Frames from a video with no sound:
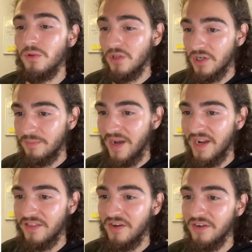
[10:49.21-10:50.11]
learn
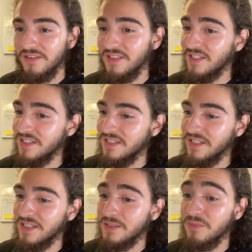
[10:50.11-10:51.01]
Python,
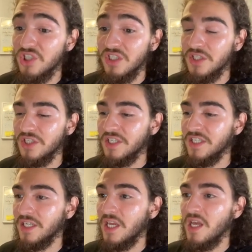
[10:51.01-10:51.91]
statistics, machine
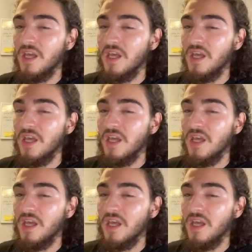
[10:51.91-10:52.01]
learning,